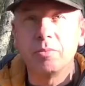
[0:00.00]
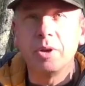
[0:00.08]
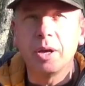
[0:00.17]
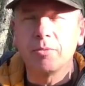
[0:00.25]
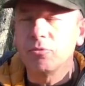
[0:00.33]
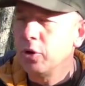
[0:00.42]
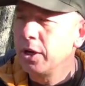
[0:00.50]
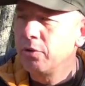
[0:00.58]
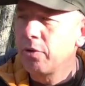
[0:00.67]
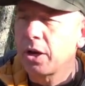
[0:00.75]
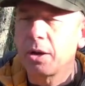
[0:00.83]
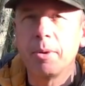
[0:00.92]
Yeah, really
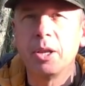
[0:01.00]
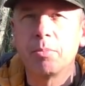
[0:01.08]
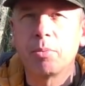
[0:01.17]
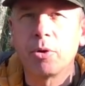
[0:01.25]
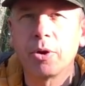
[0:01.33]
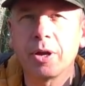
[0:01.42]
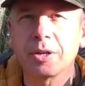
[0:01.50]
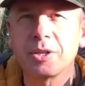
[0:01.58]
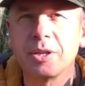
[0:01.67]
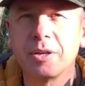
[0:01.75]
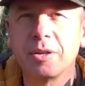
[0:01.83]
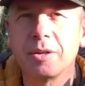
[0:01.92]
recommend the
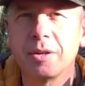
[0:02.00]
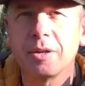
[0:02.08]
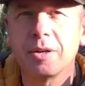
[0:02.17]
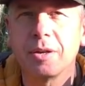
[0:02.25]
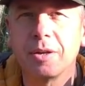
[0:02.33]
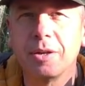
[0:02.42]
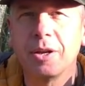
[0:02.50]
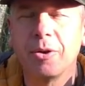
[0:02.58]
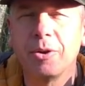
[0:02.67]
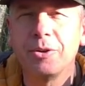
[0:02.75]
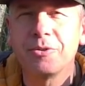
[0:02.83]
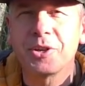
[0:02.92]
product. You know,
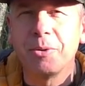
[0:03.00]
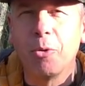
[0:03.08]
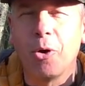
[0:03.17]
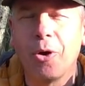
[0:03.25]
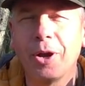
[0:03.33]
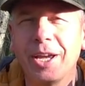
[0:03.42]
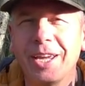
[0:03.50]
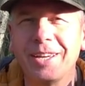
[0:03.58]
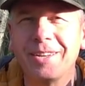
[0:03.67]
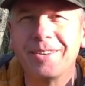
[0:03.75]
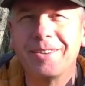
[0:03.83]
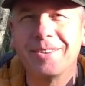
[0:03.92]
you've seen what I
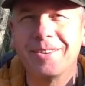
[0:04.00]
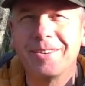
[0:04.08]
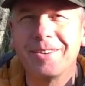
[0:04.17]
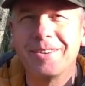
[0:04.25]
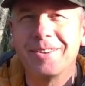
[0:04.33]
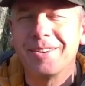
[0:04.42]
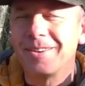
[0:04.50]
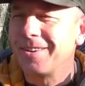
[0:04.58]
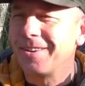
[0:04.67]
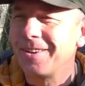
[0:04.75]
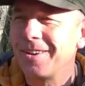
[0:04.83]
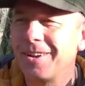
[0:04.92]
eat
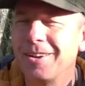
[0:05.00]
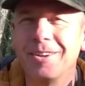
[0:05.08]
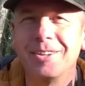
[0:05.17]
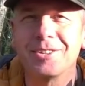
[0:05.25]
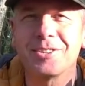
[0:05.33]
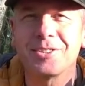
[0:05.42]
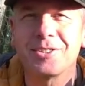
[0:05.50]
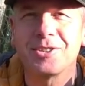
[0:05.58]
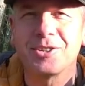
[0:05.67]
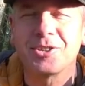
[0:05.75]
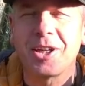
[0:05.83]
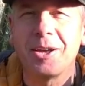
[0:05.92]
and it's
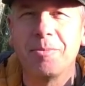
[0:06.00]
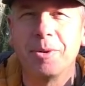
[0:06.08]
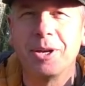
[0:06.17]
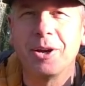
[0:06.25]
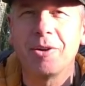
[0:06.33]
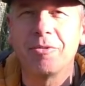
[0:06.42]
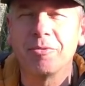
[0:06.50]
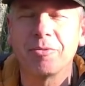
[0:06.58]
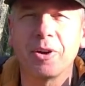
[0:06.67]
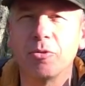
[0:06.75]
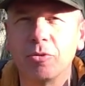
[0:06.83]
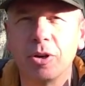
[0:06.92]
sustained me. I haven't
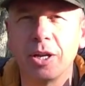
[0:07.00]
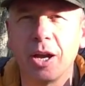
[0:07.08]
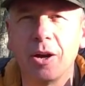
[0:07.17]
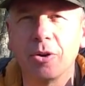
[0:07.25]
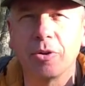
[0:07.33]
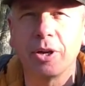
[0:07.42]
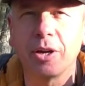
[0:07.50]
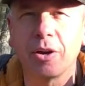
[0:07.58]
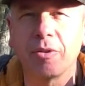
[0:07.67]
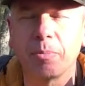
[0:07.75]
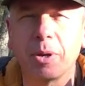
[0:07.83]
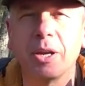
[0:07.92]
felt really hungry.
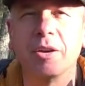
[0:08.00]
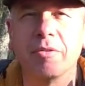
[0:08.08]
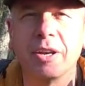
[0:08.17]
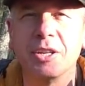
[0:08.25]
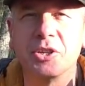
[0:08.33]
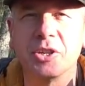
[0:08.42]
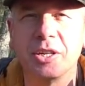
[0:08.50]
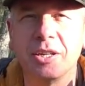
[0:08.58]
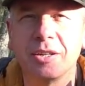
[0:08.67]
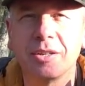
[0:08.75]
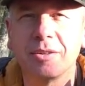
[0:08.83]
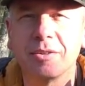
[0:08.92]
I've had plenty of energy,
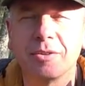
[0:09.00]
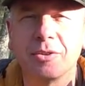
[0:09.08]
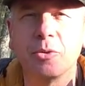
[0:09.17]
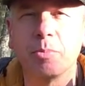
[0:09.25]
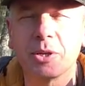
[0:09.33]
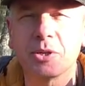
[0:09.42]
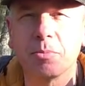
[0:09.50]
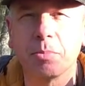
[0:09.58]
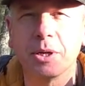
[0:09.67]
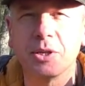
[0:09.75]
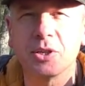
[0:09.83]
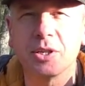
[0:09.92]
do bits and
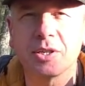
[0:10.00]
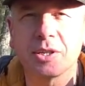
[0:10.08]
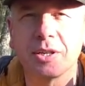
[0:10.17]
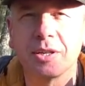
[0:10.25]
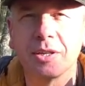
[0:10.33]
pieces.